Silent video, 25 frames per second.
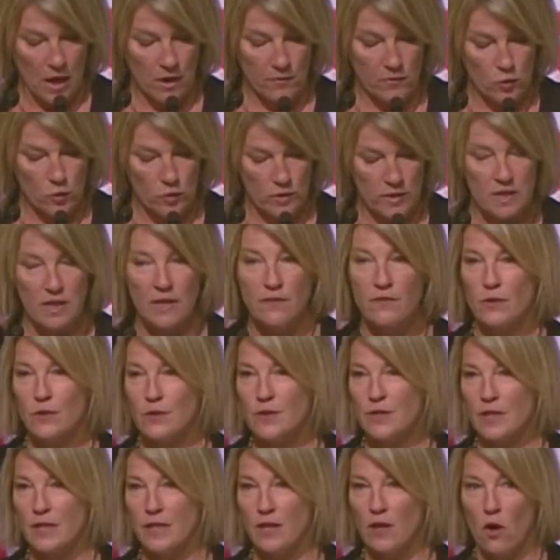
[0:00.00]
Of course,
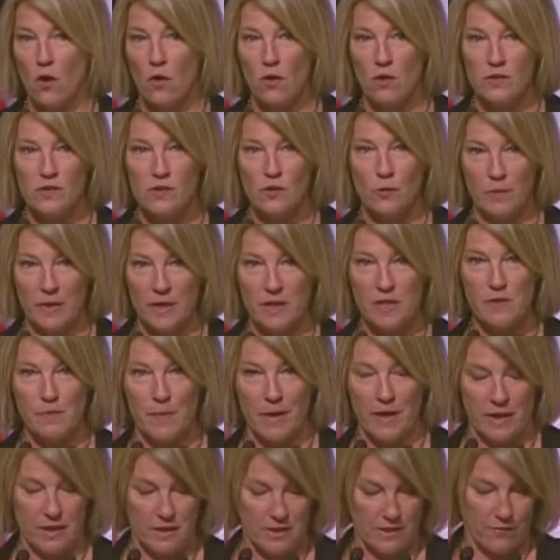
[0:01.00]
diversity also
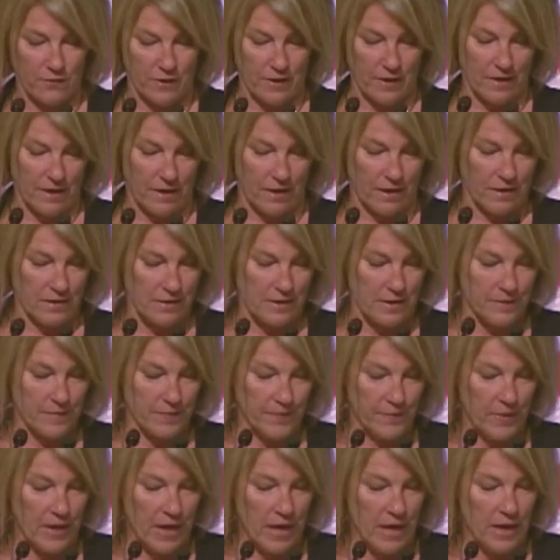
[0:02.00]
means many different things.